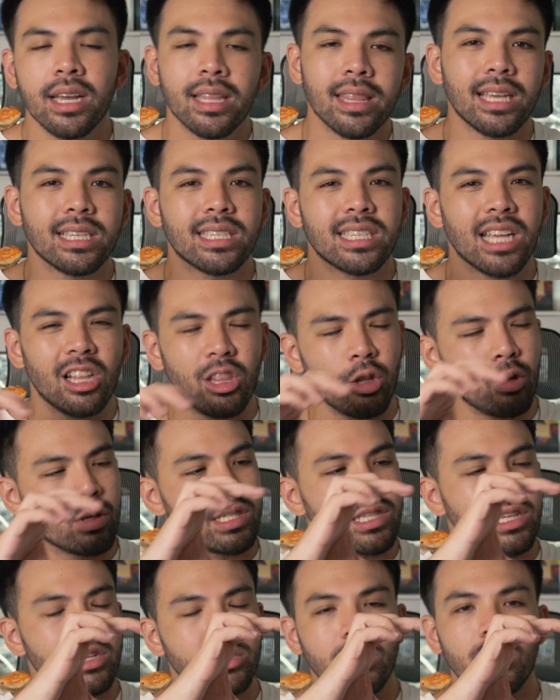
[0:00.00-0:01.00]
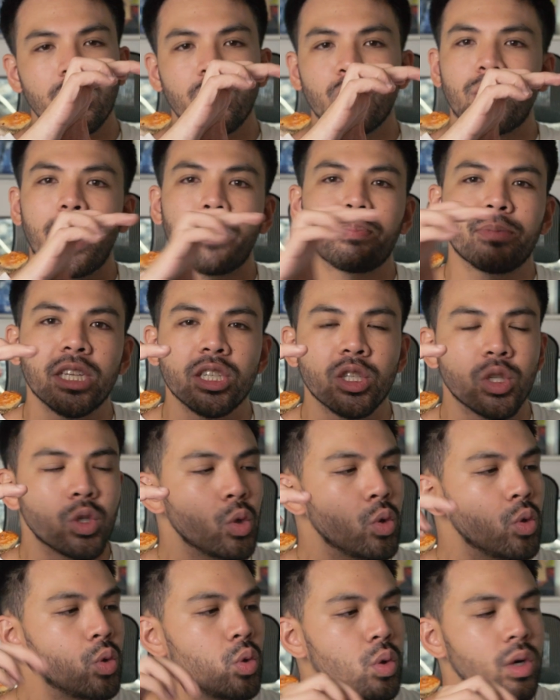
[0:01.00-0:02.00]
They sell those little Repti
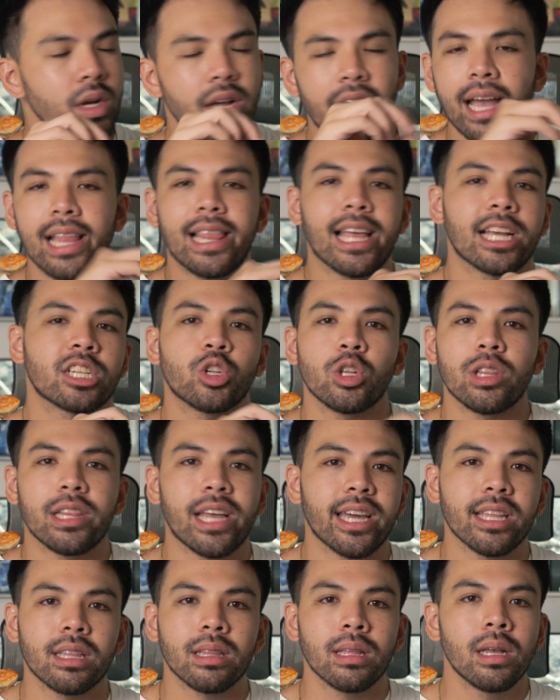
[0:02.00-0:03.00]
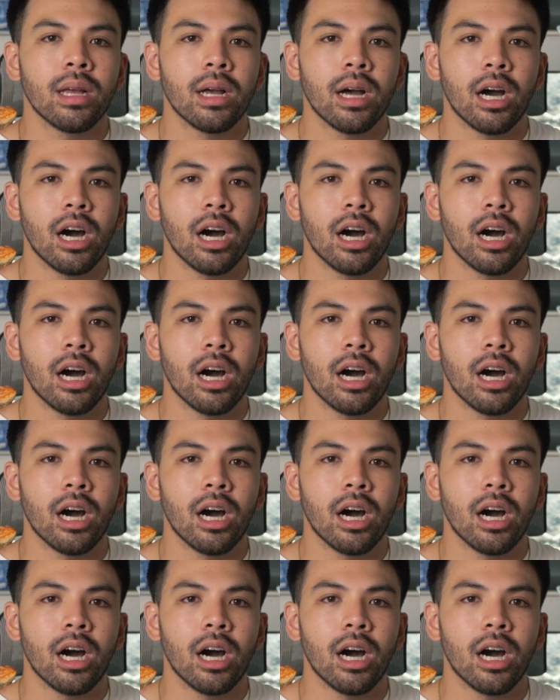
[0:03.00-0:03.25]
Zoo electrolyte